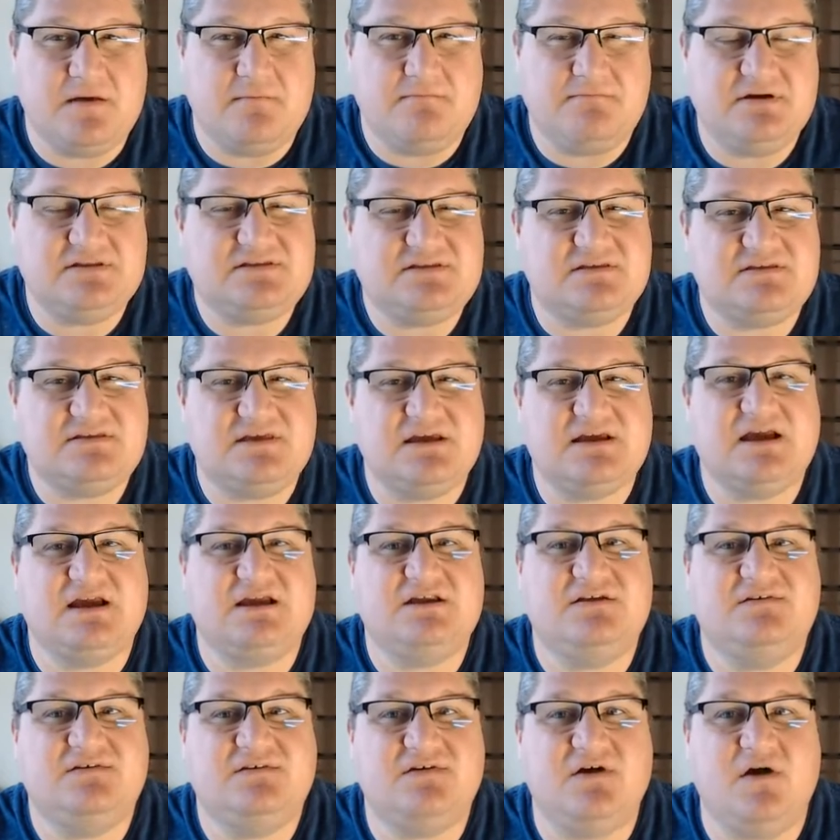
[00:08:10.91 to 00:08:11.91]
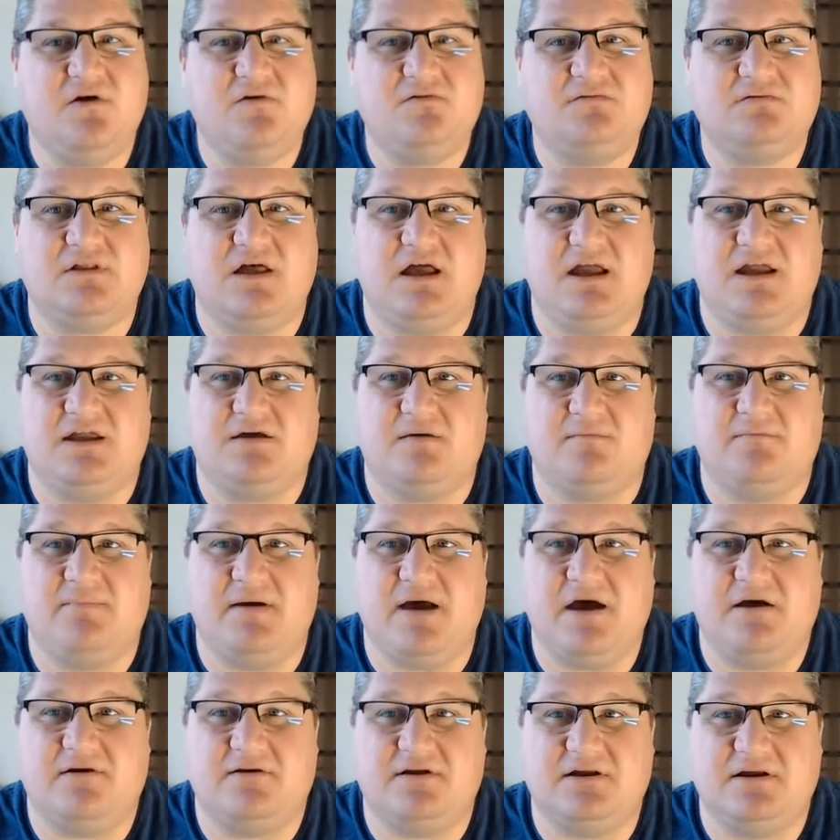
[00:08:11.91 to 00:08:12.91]
But the thing I don't like
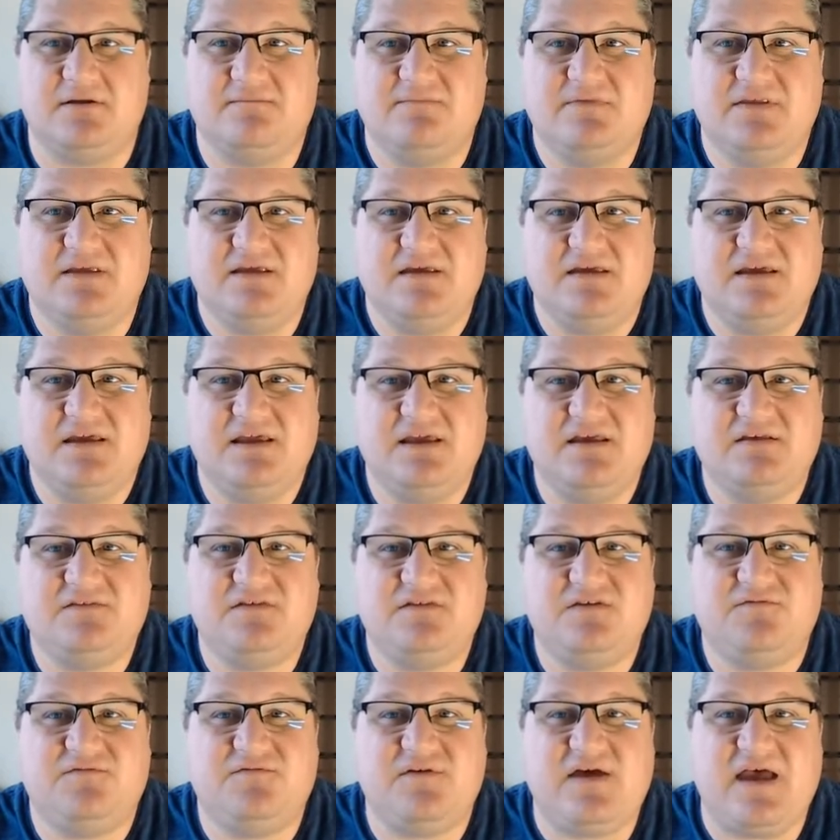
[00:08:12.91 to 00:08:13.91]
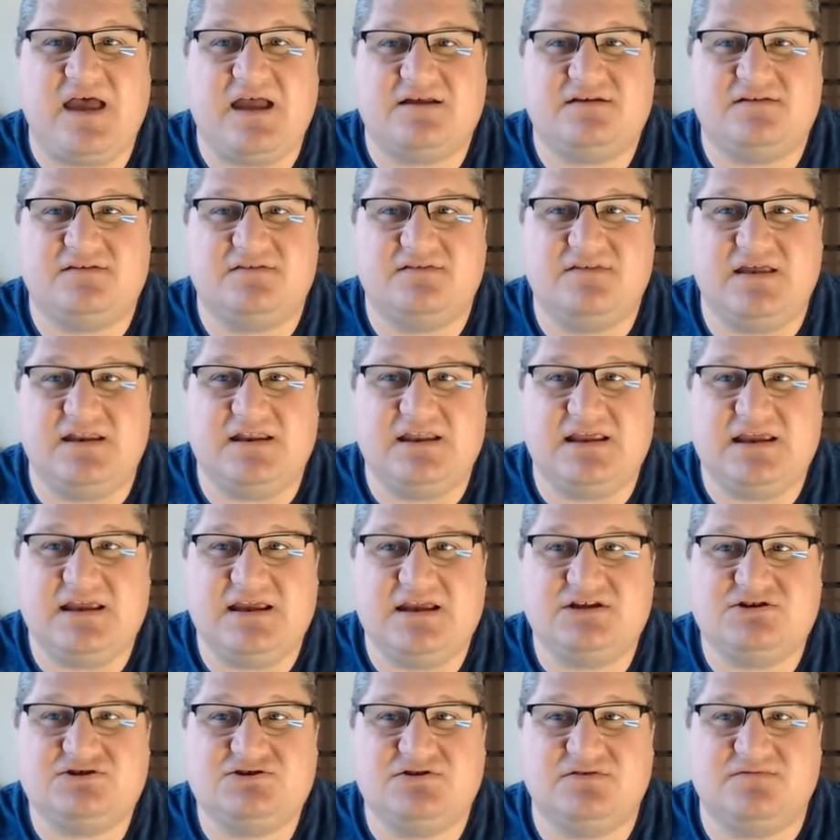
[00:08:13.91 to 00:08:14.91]
about it is the fact that
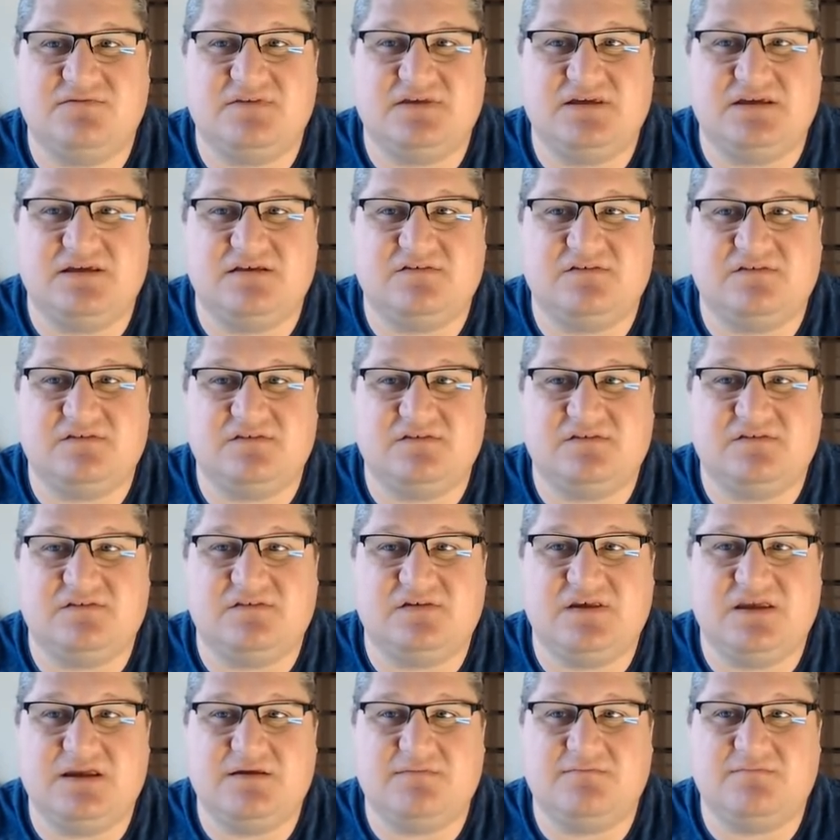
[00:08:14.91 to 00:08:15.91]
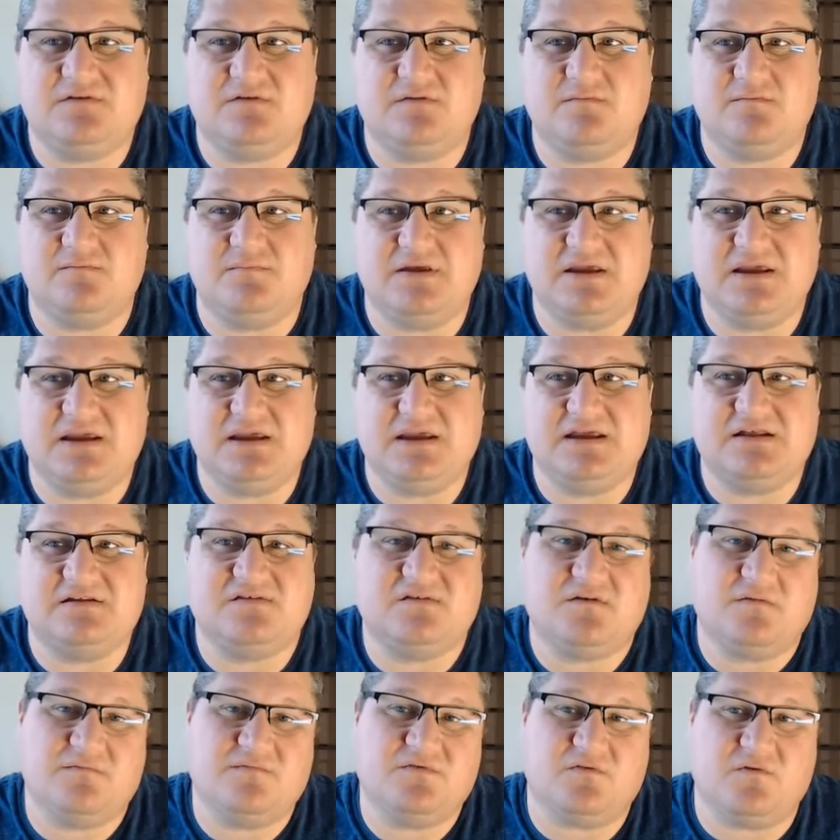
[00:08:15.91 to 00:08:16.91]
each of these seem to be in
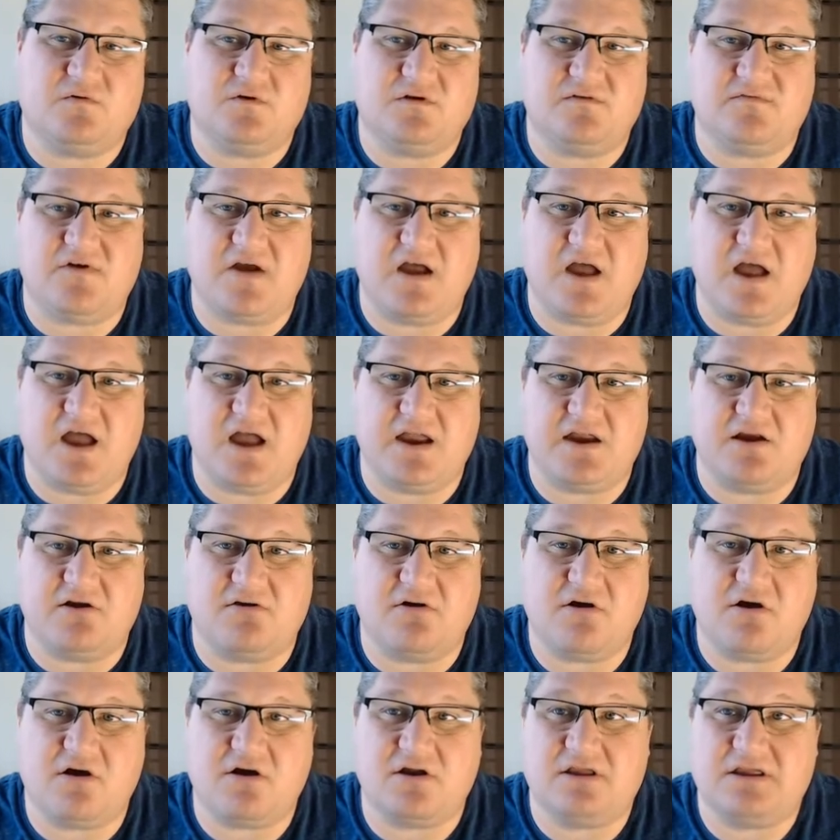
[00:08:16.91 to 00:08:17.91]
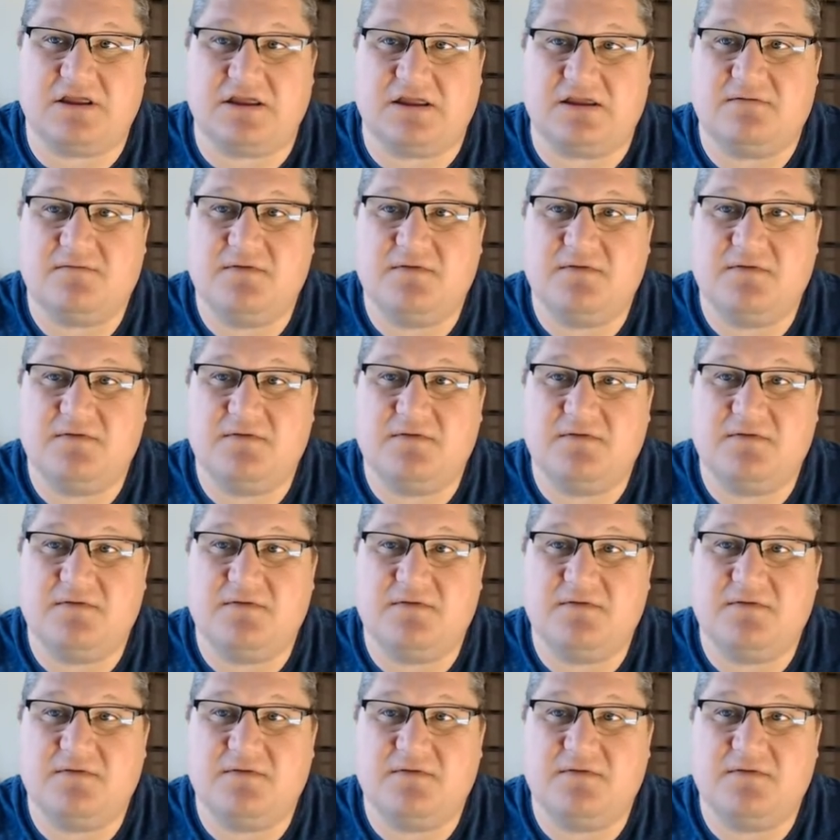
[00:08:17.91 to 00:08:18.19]
some sort of a hierarchy,